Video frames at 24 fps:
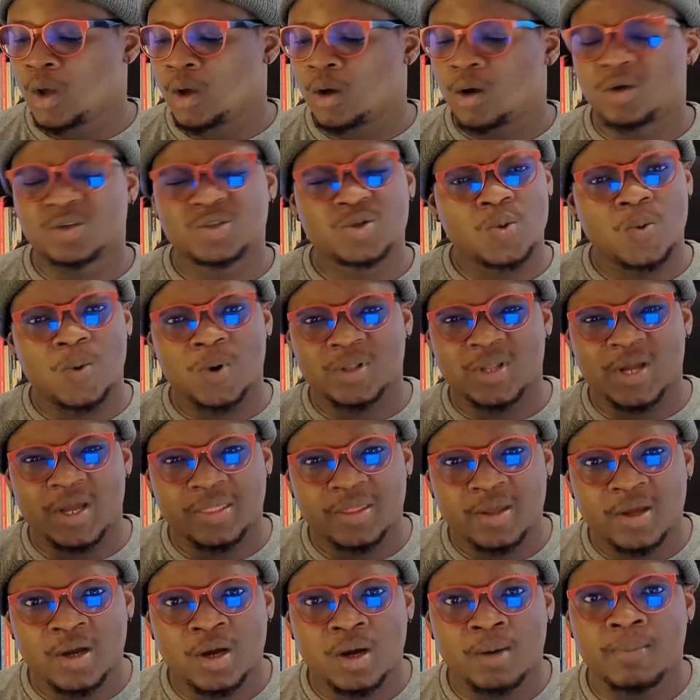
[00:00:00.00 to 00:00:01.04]
also what I
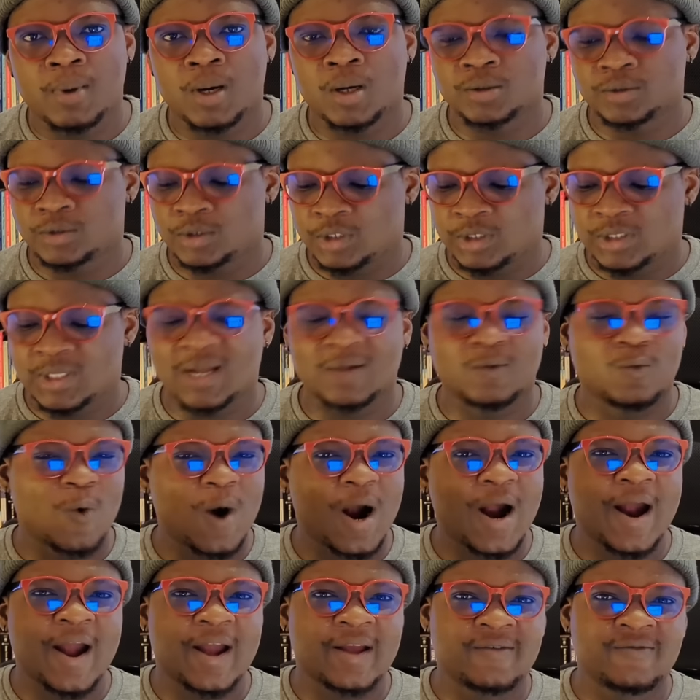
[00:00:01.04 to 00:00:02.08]
think about it and
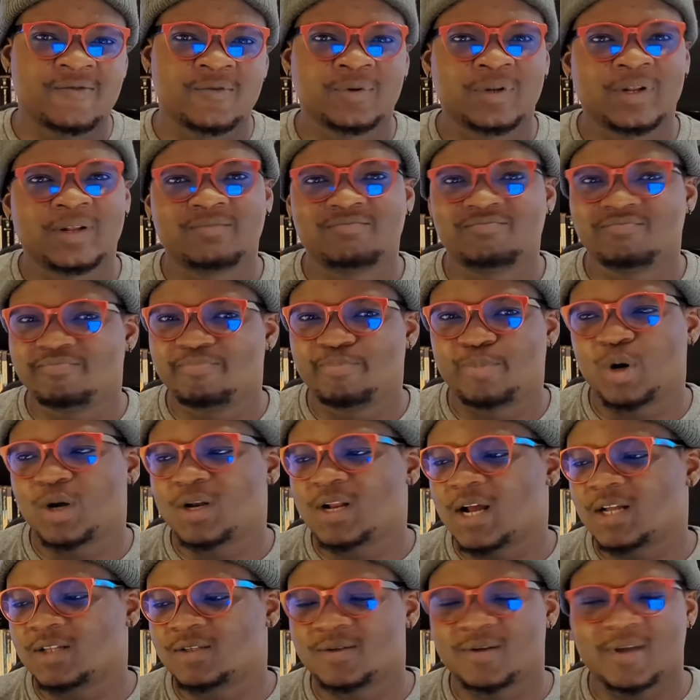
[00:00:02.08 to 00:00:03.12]
why I even
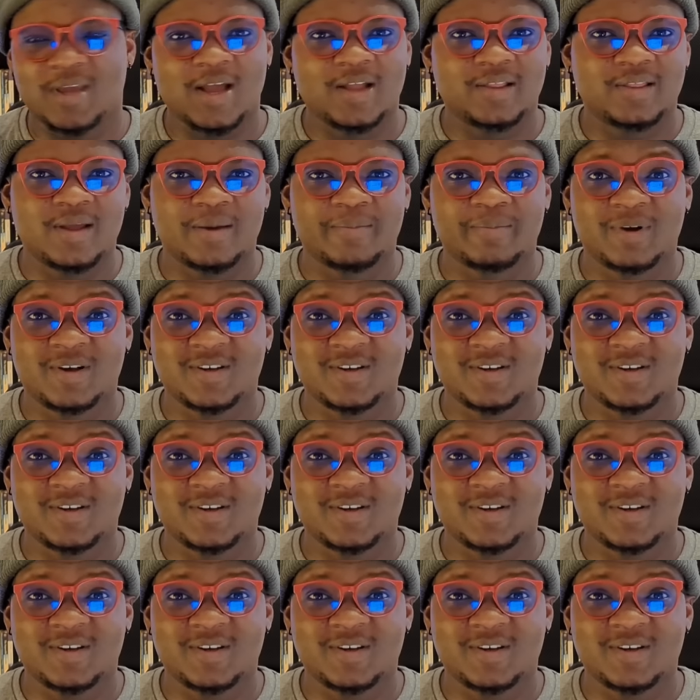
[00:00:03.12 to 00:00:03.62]
bother to get them,